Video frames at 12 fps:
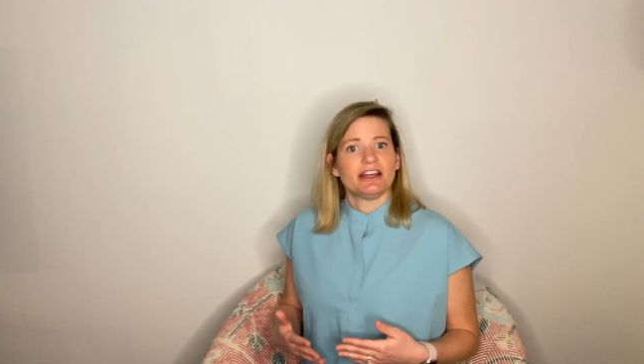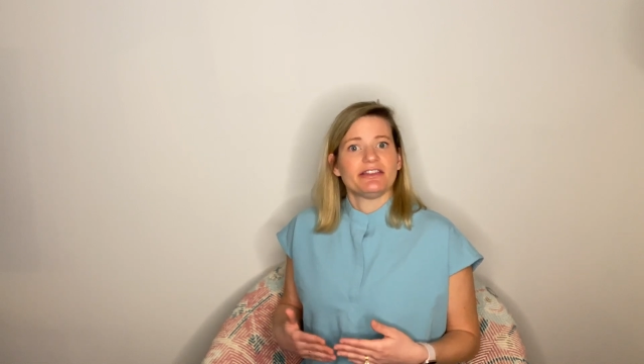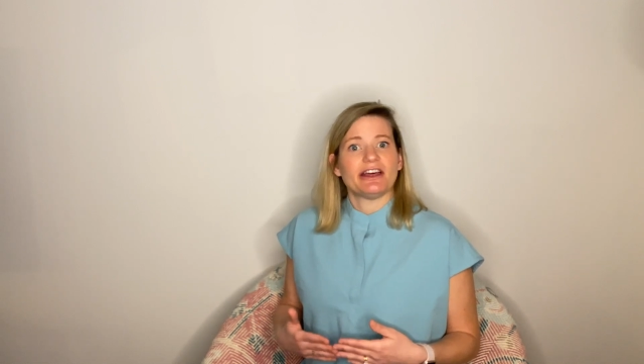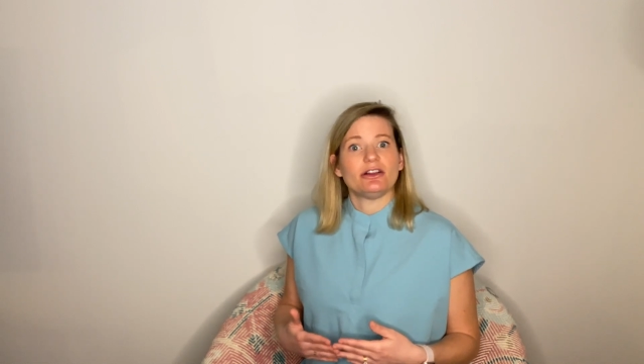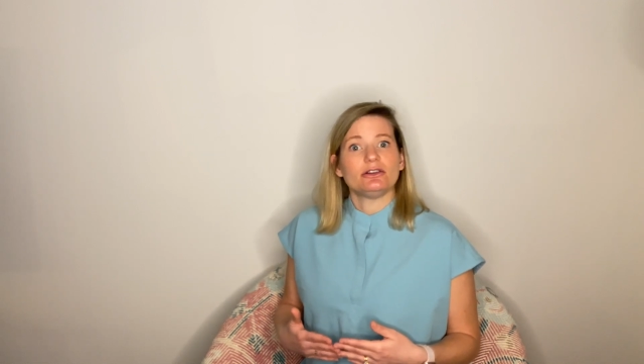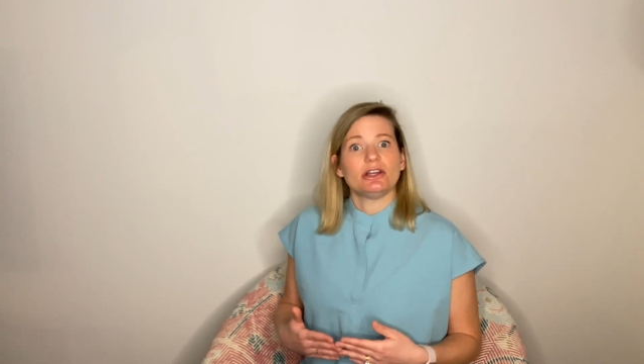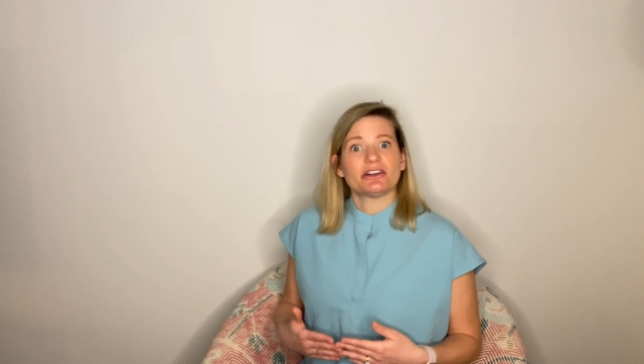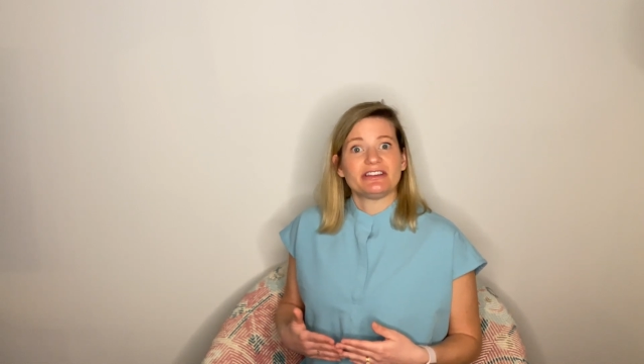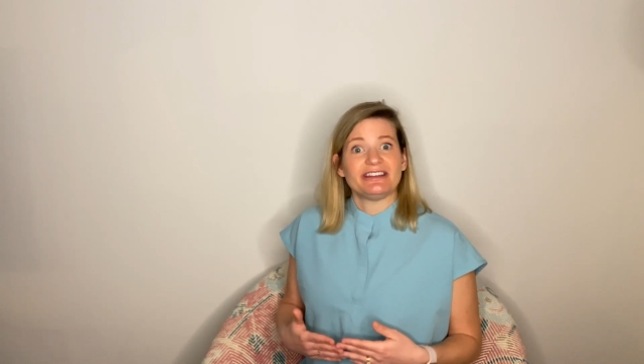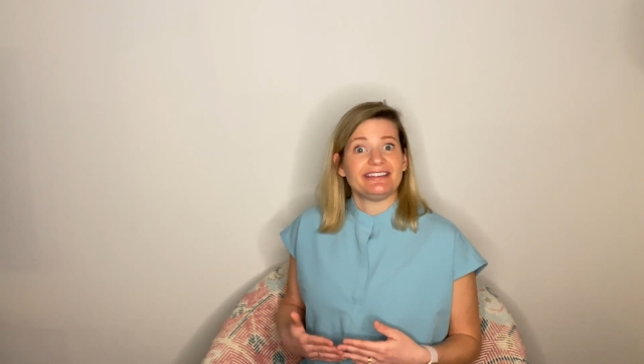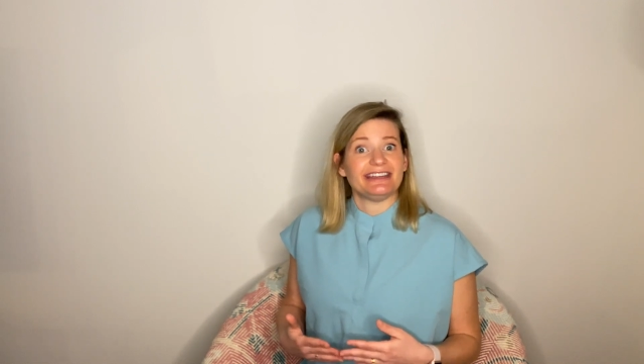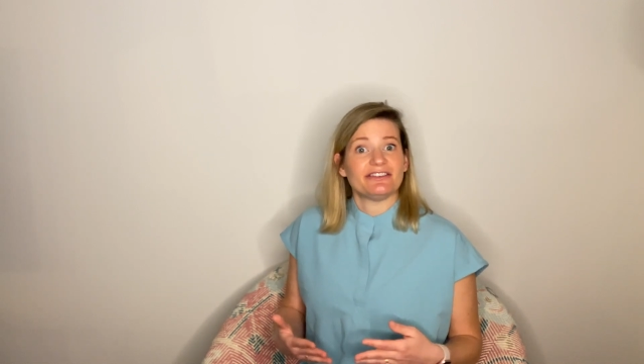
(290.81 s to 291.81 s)
they'll look
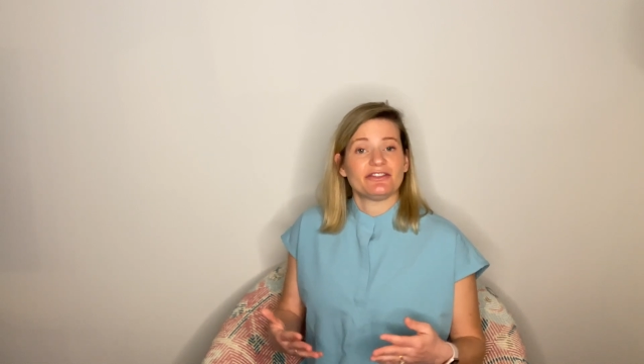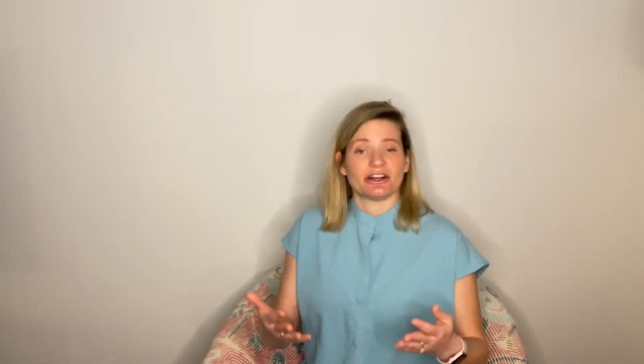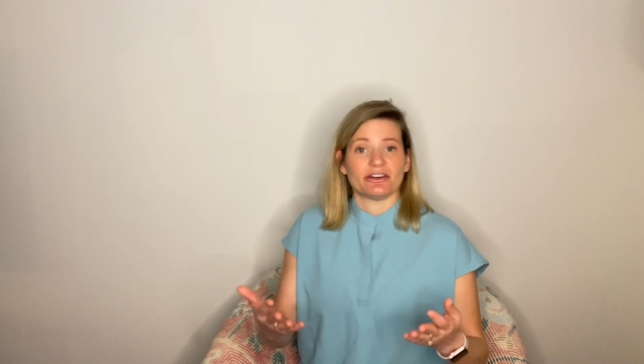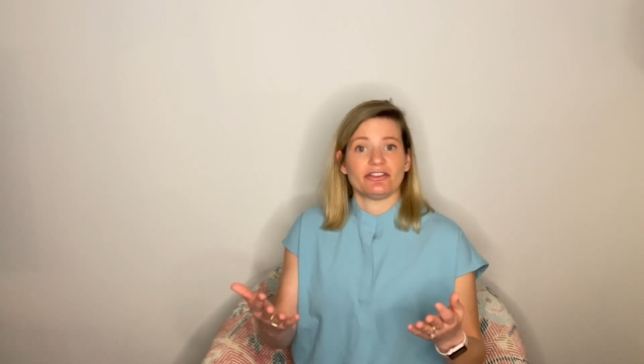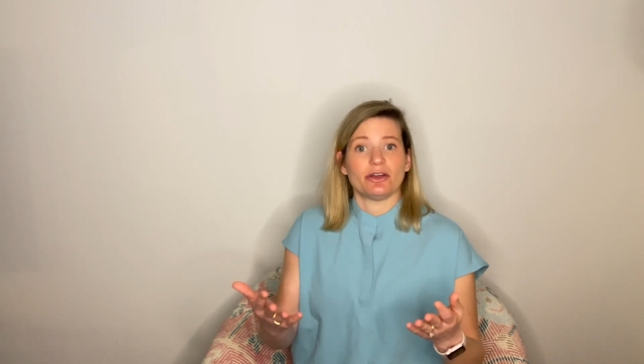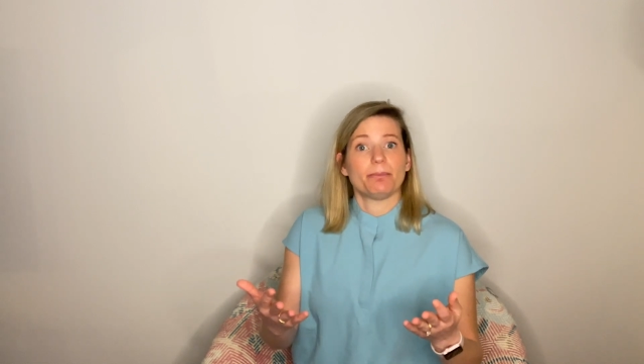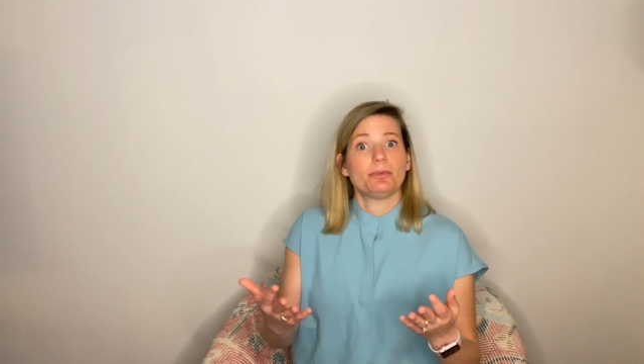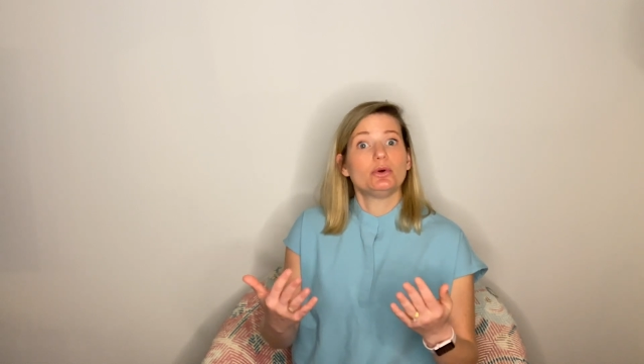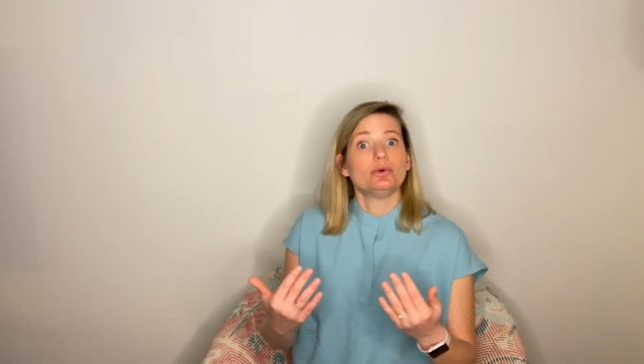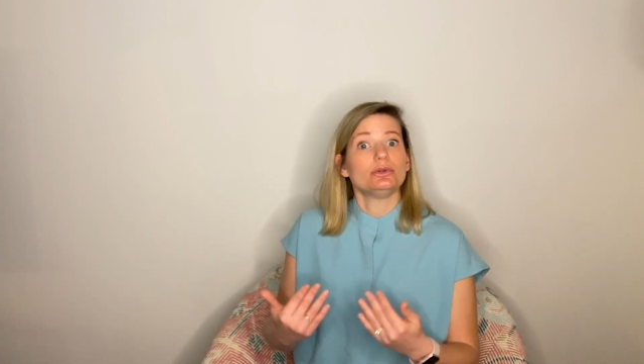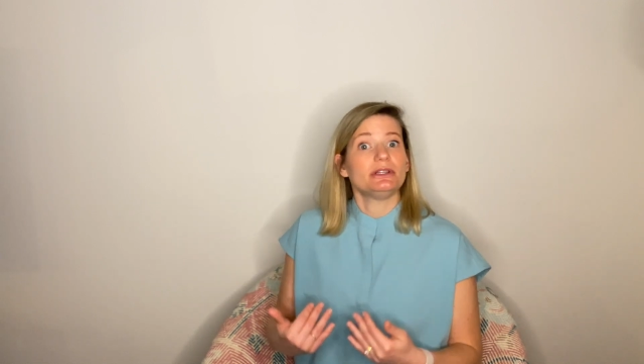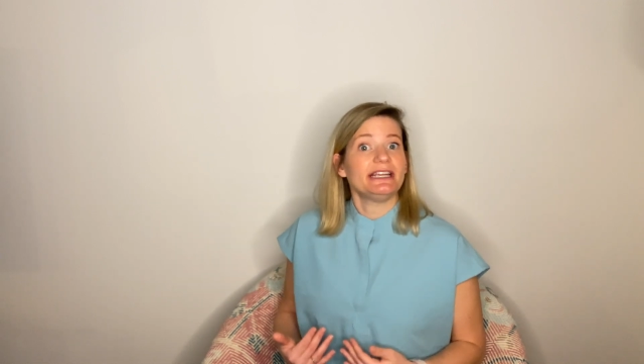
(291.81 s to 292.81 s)
to see if there's
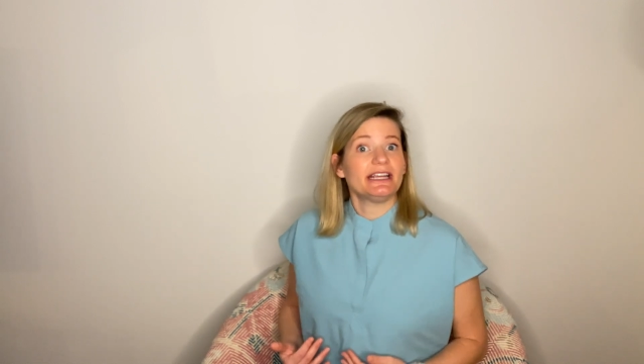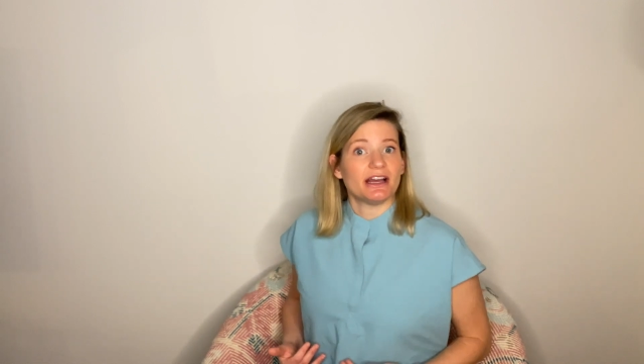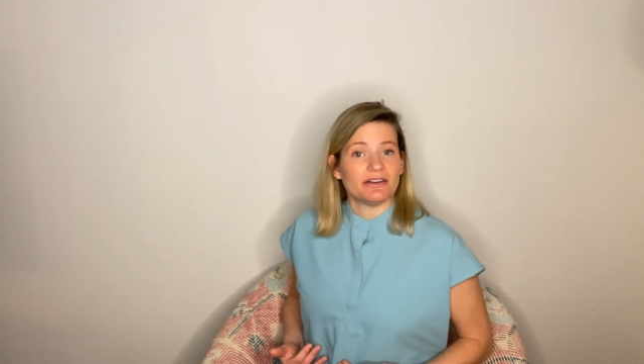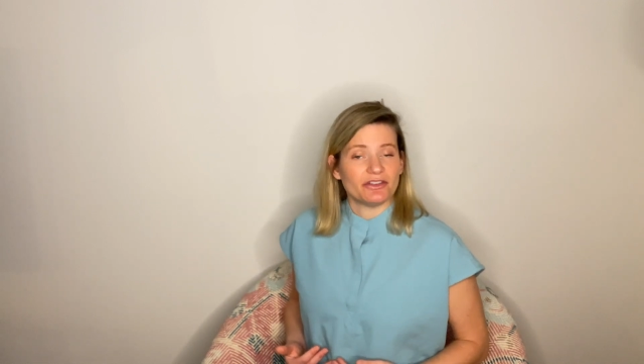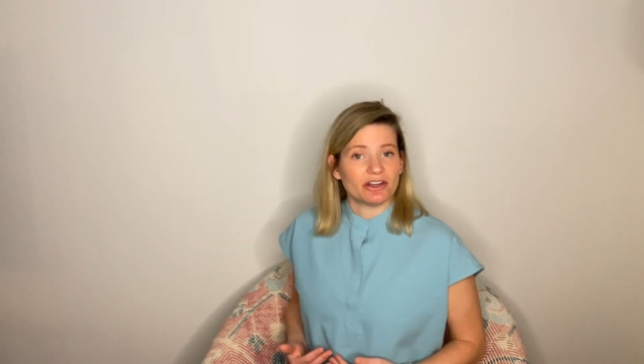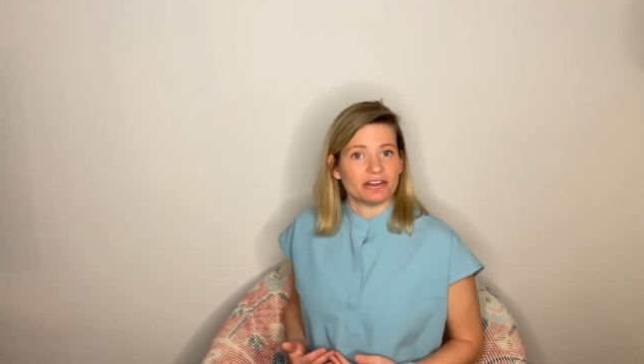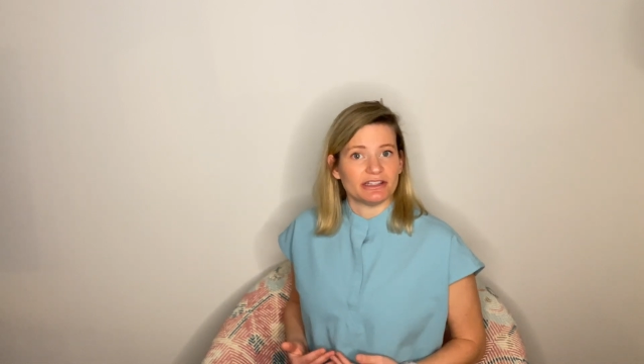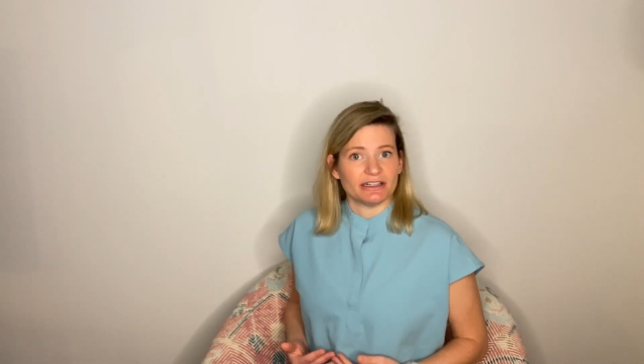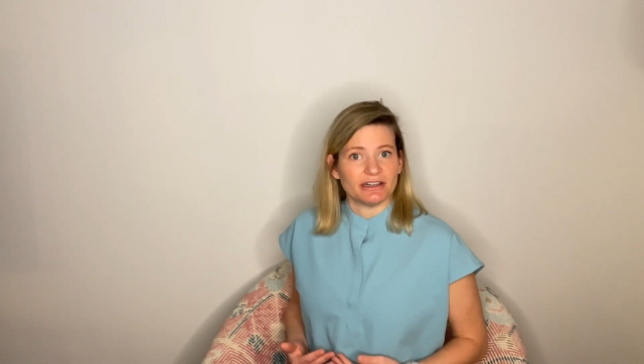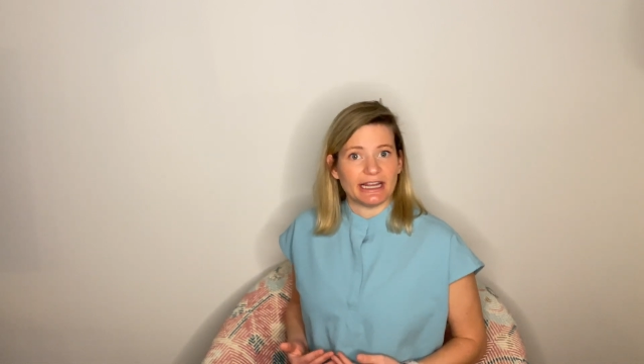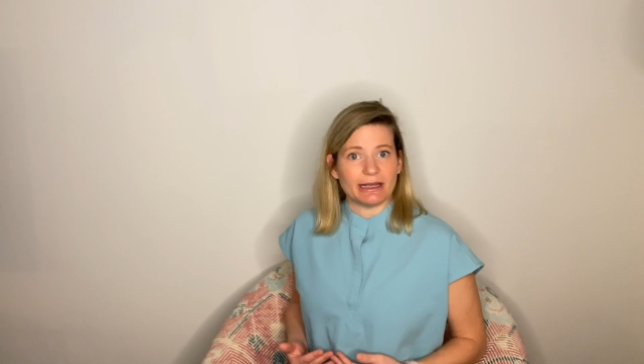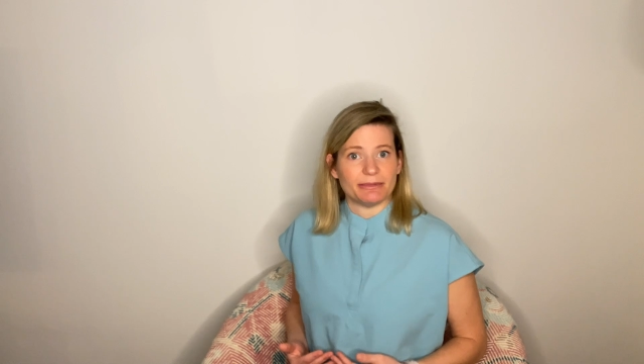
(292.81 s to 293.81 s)
pooling of the
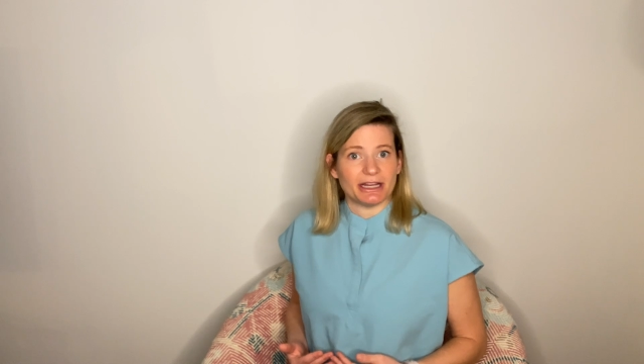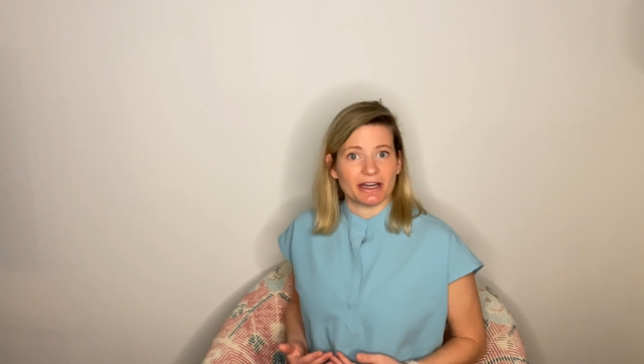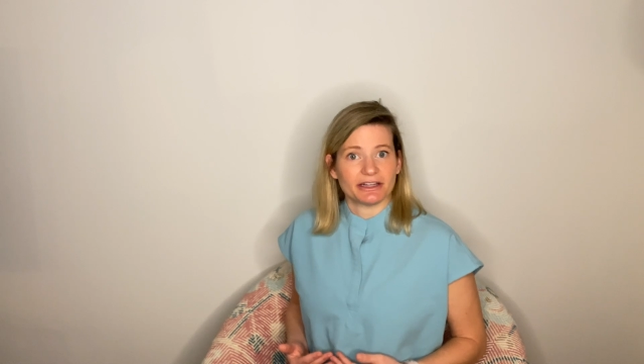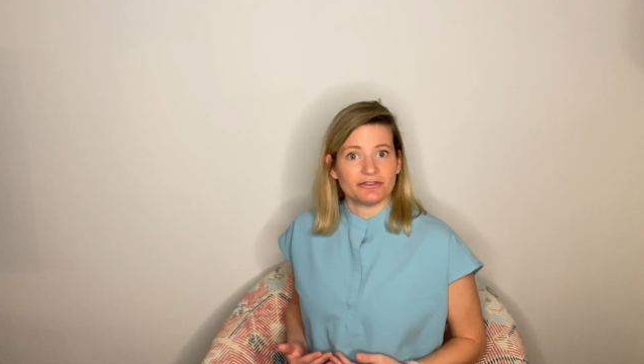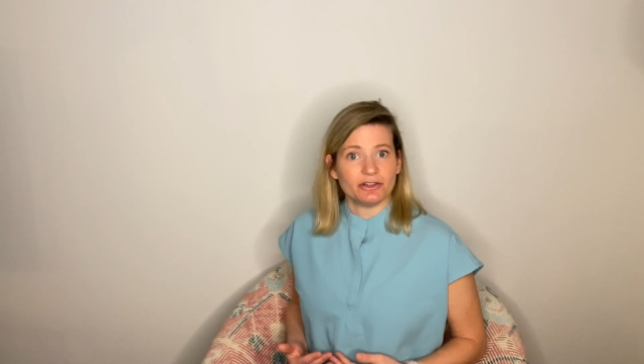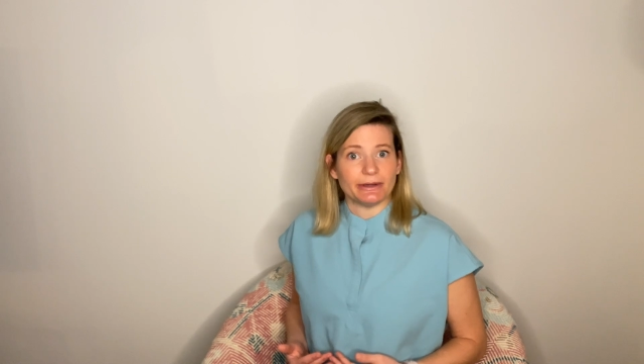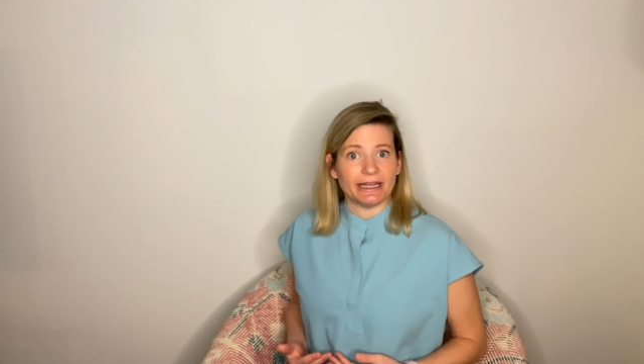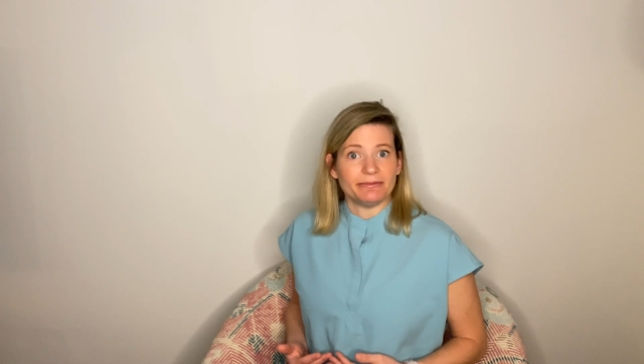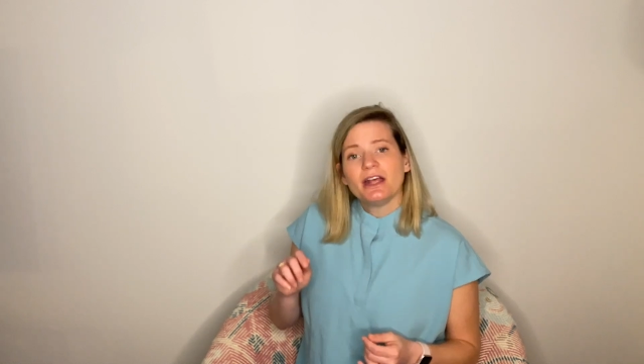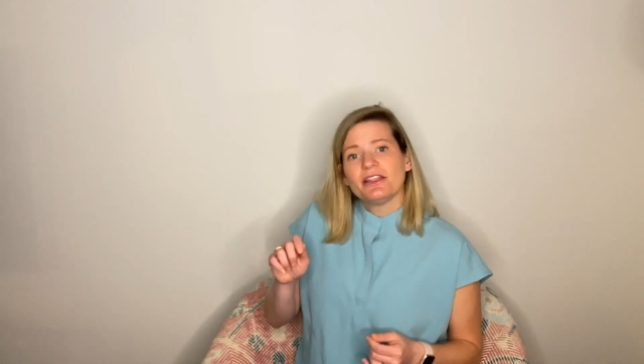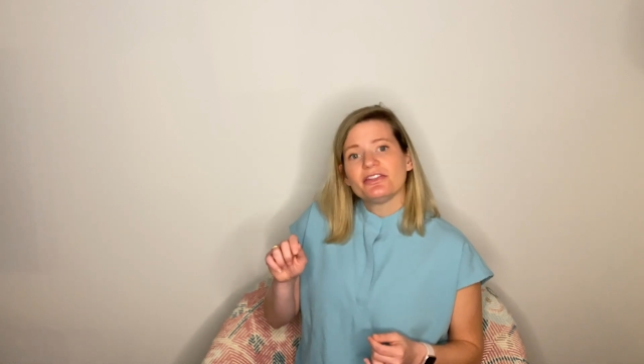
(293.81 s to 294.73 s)
clear amniotic fluid.